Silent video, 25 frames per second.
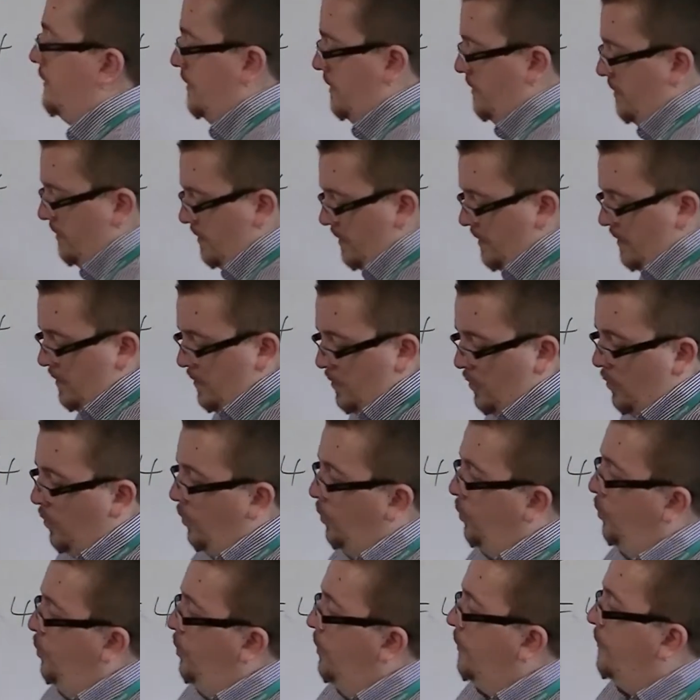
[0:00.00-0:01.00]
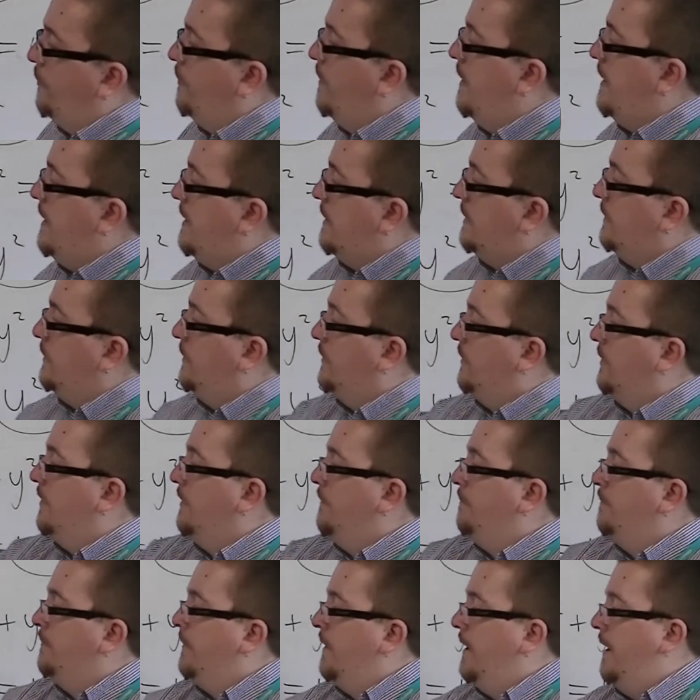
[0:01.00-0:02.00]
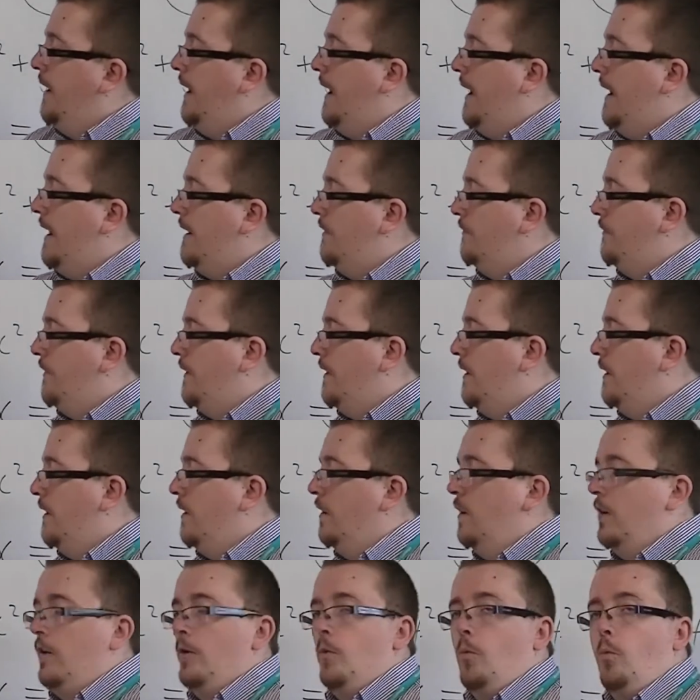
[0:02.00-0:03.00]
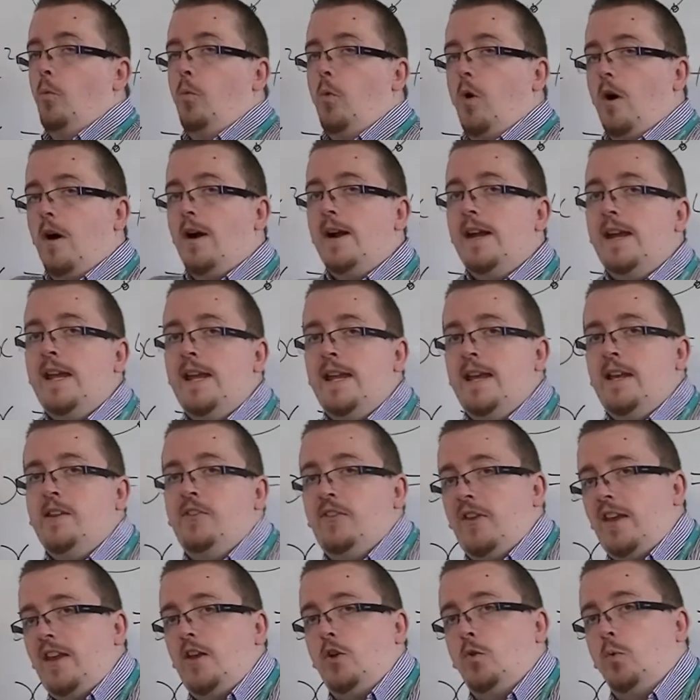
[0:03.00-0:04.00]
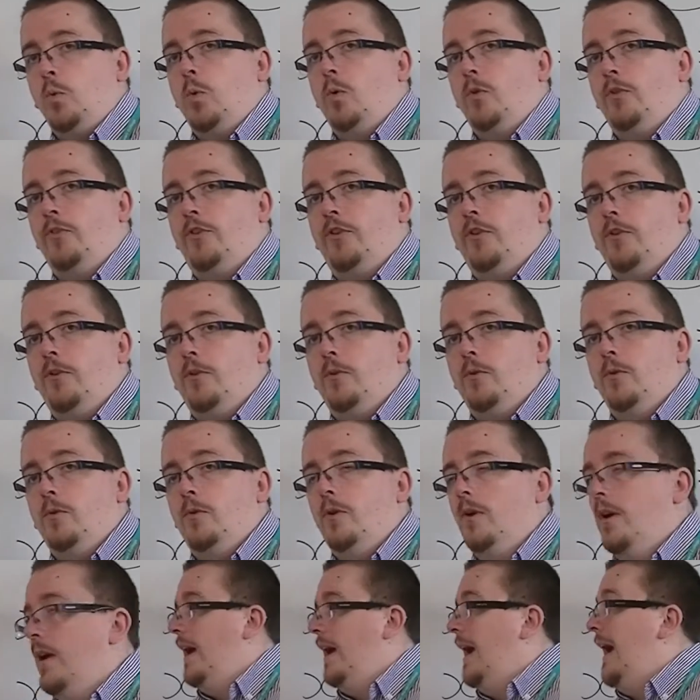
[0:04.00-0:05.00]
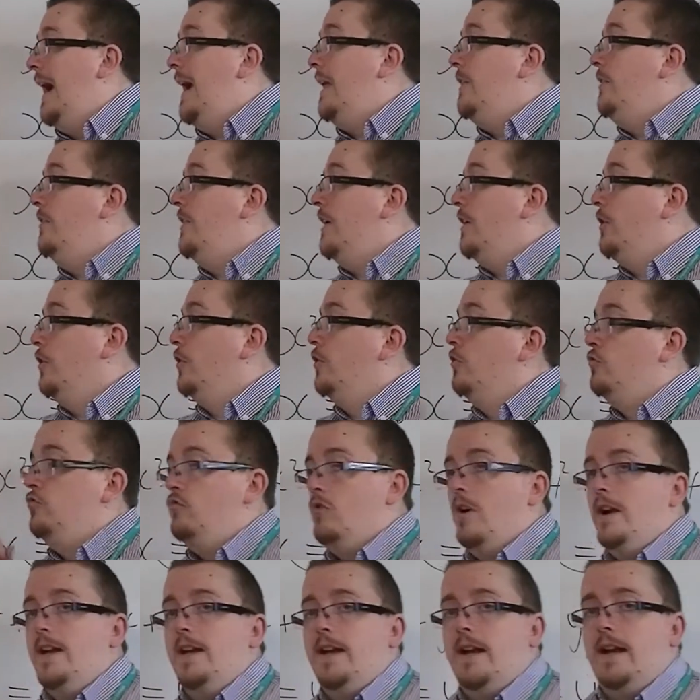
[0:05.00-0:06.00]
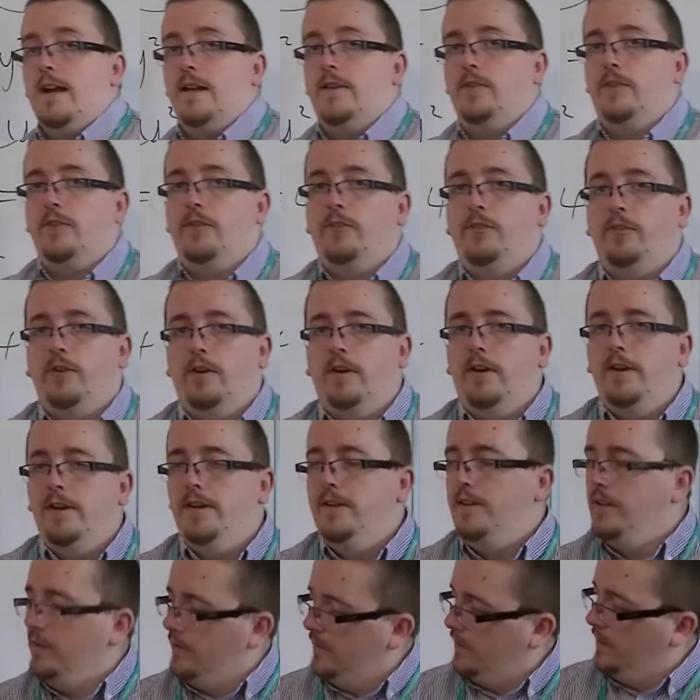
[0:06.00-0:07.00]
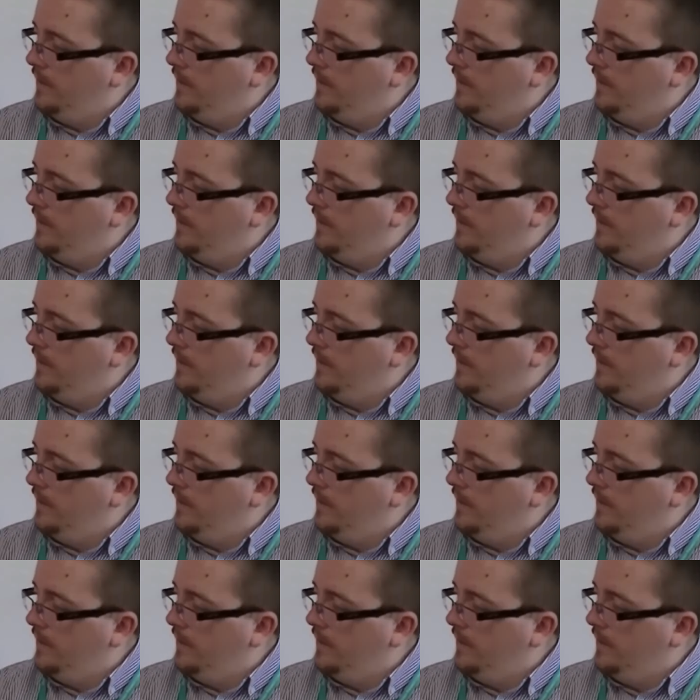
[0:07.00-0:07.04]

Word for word: that all of these have y is equal to, and then on the right-hand side,